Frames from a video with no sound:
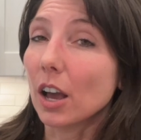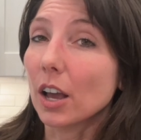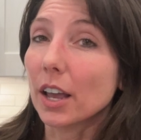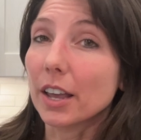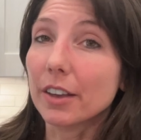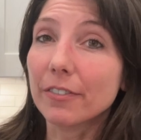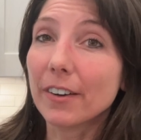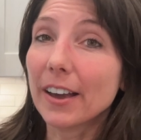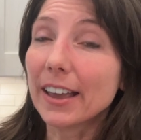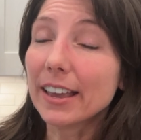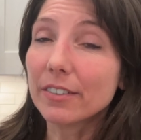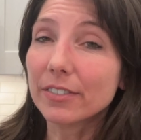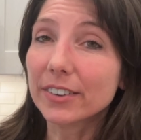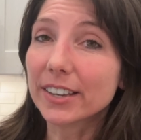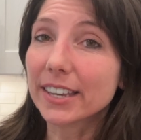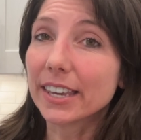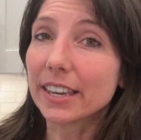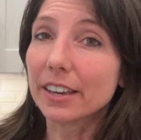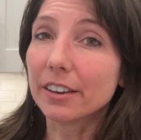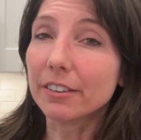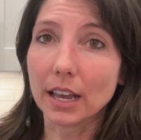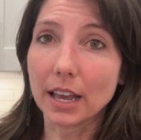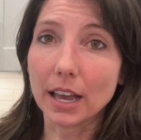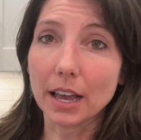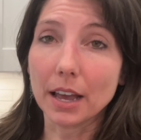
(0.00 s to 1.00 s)
If I have a
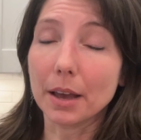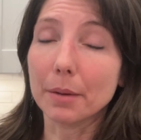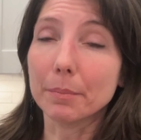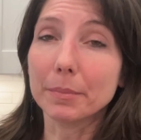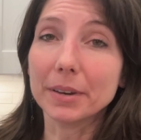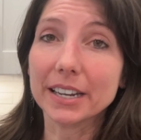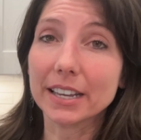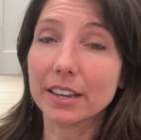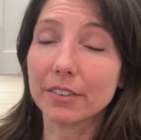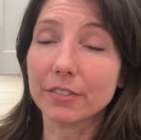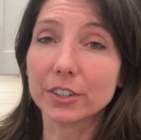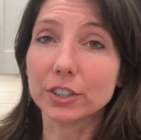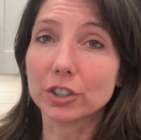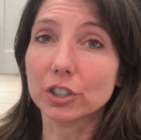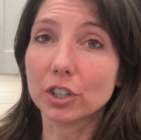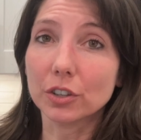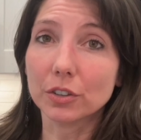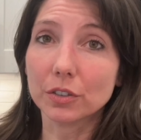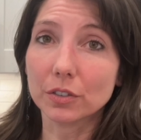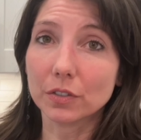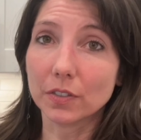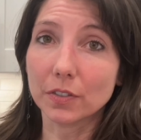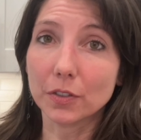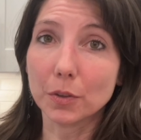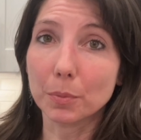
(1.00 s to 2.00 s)
gift, I'm gonna give it
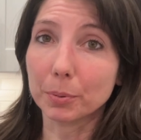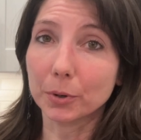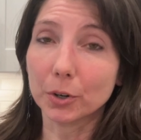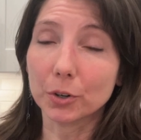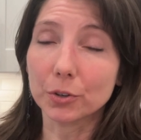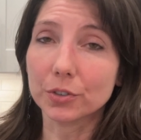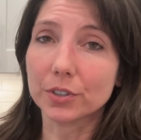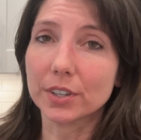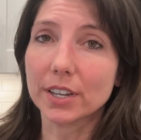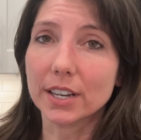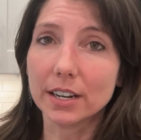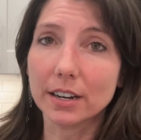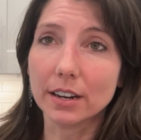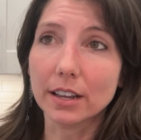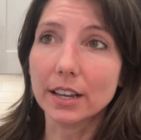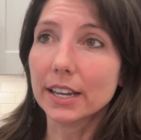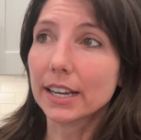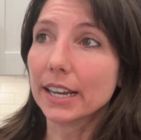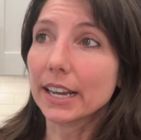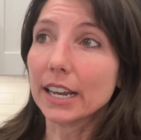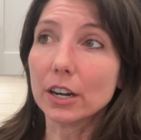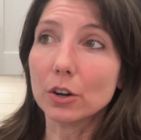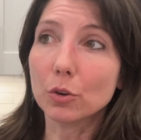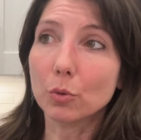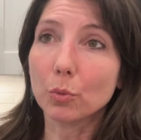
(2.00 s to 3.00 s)
to the person
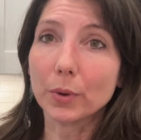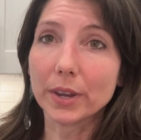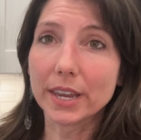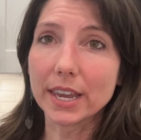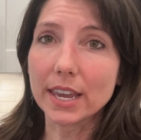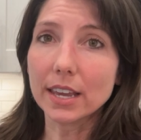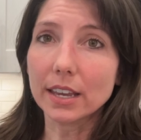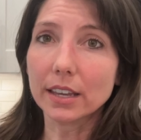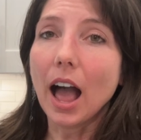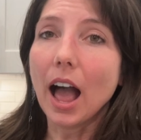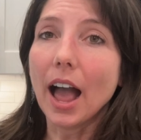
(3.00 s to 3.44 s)
in a week.